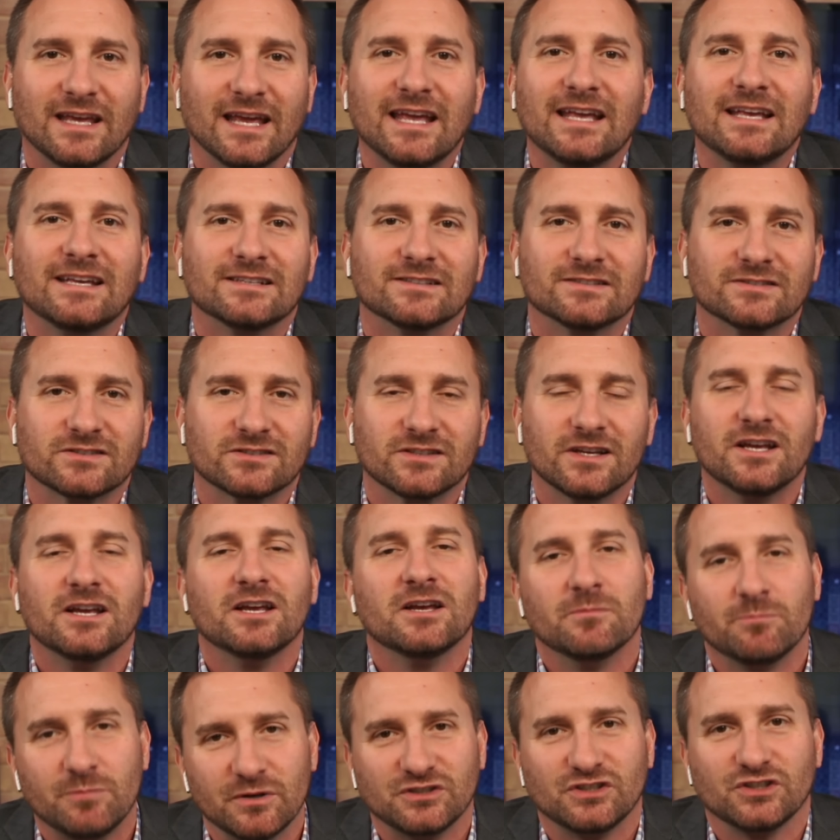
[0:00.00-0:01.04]
is,
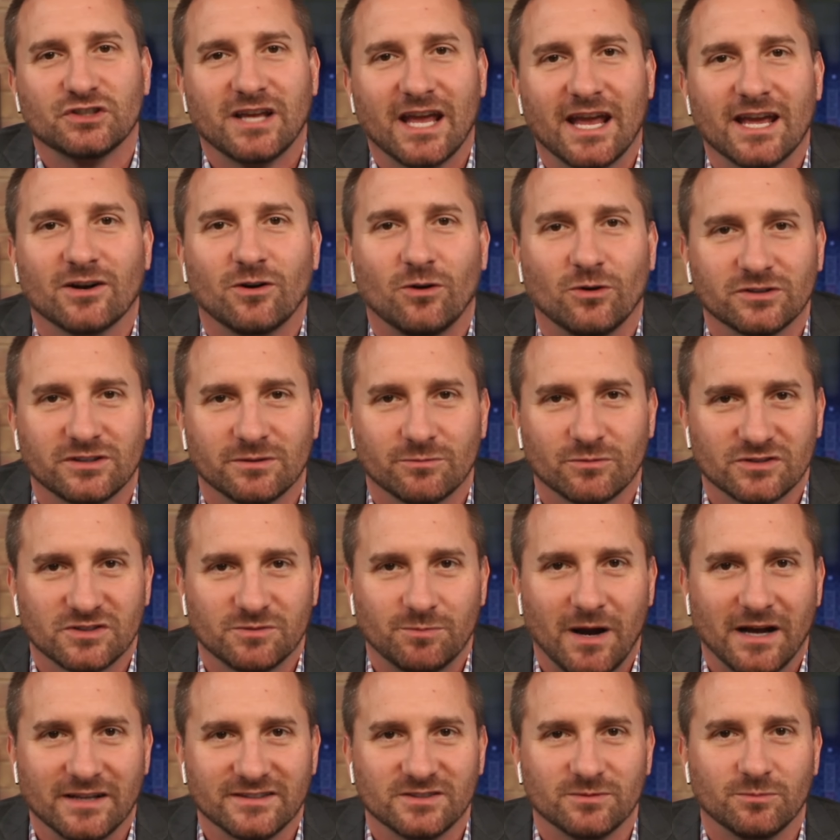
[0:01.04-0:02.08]
but you can't hold him
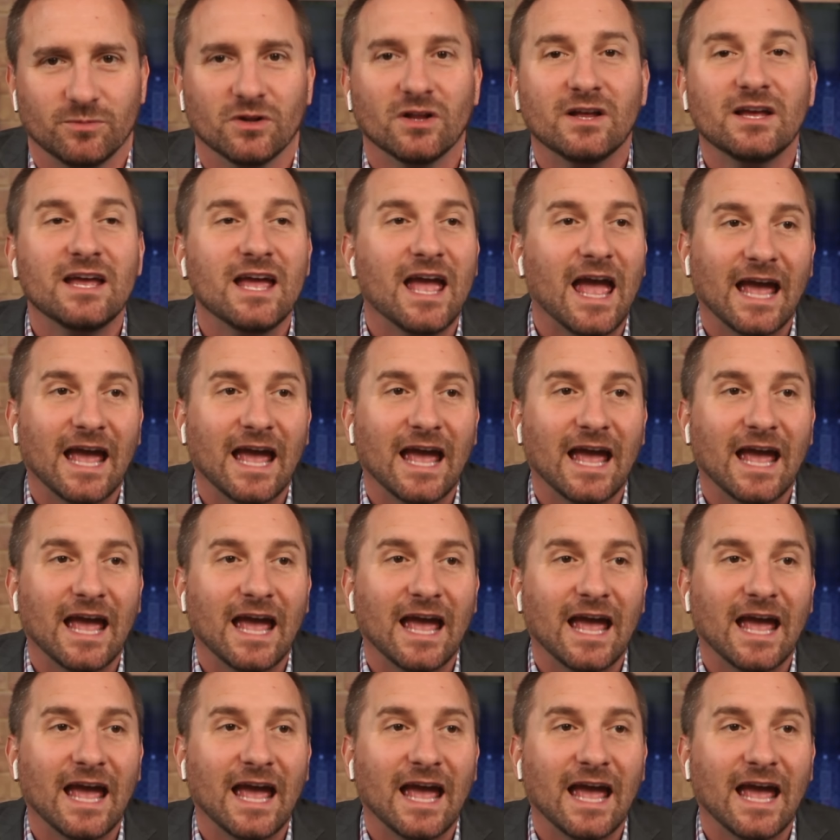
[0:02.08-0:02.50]
responsible.